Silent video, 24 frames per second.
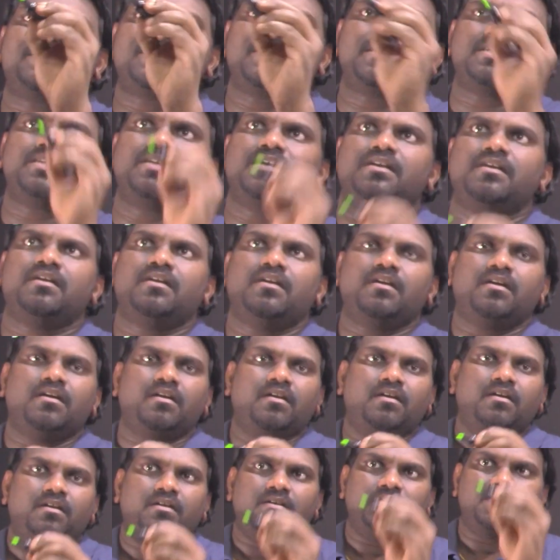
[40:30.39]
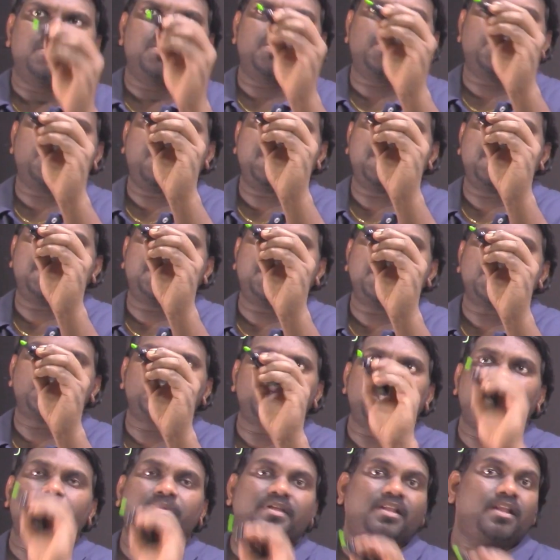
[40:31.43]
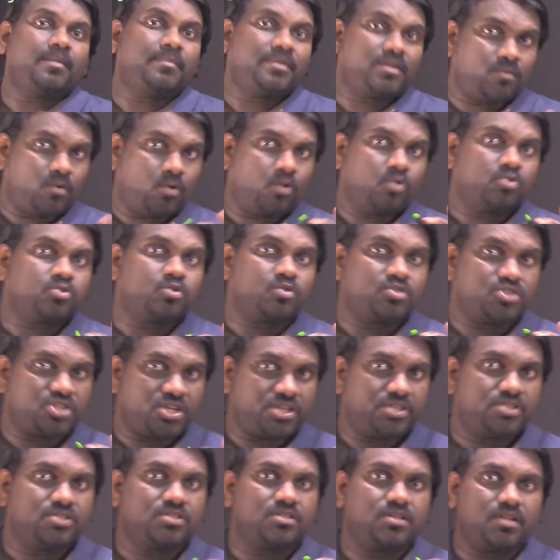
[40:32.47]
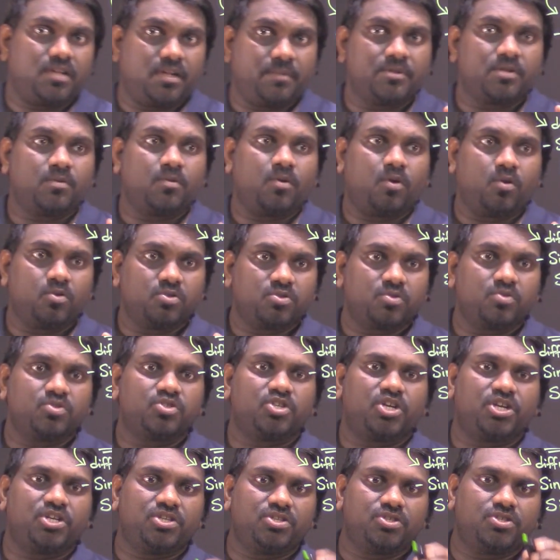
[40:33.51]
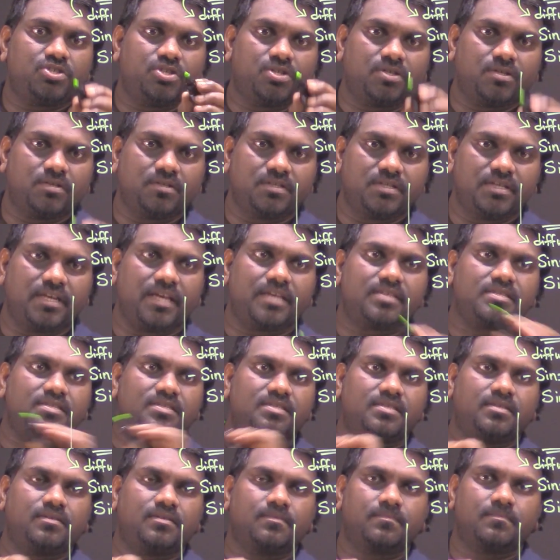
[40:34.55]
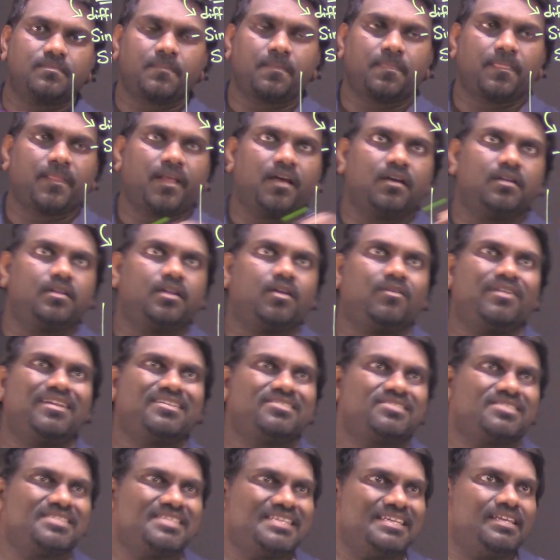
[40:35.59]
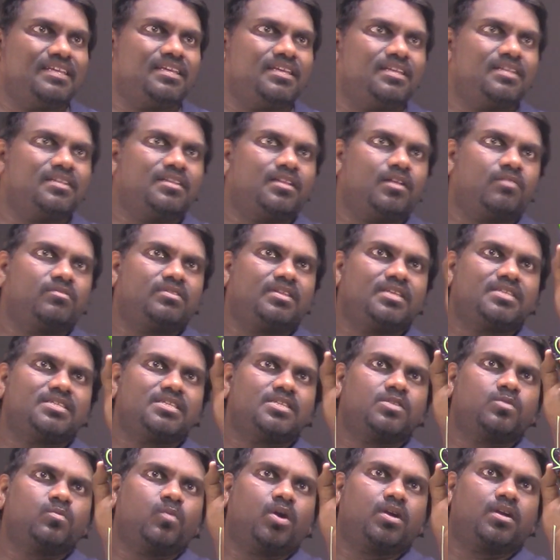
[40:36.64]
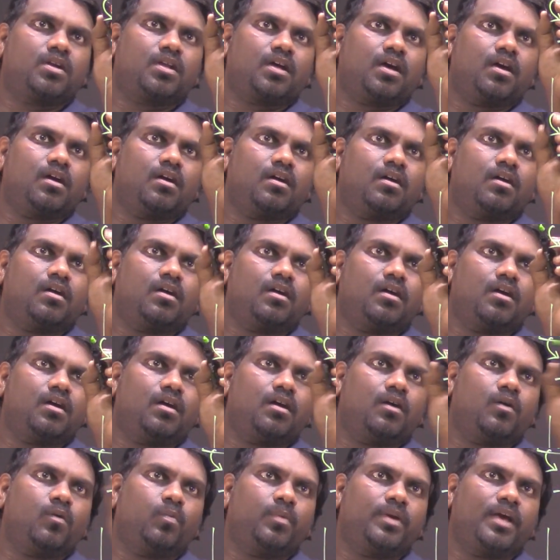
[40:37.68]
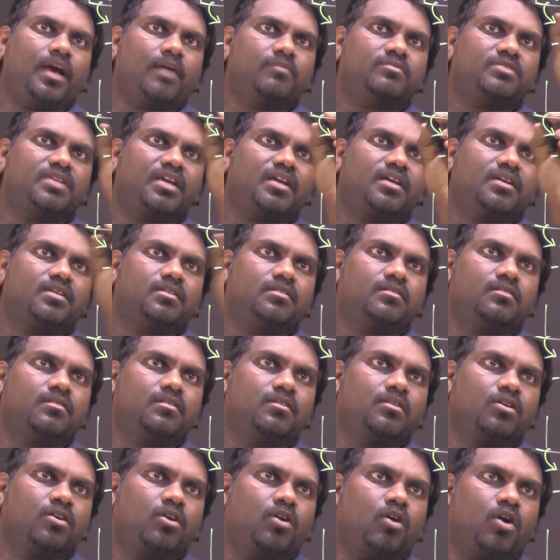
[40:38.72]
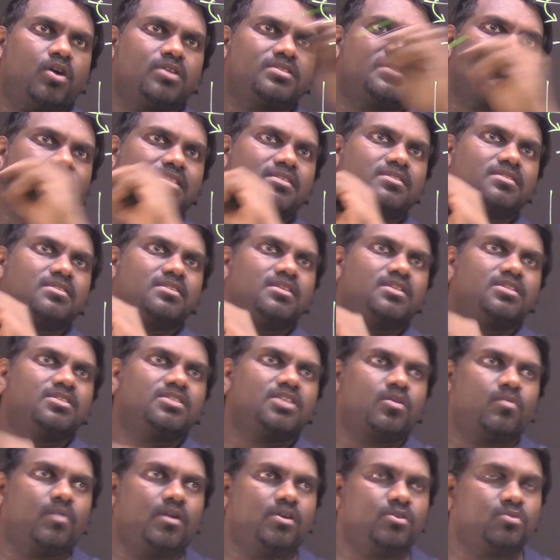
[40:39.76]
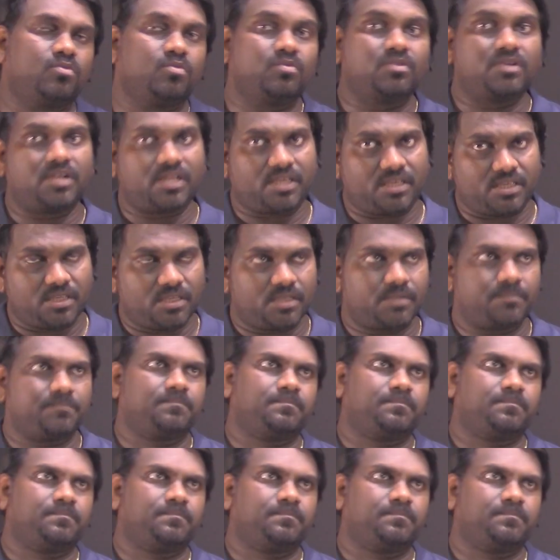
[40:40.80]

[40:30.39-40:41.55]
Let's see. So this will be, limit will also change. Limit will also change. Yes. Now let's see. Now this is what we have taken. Cos x is equal to t.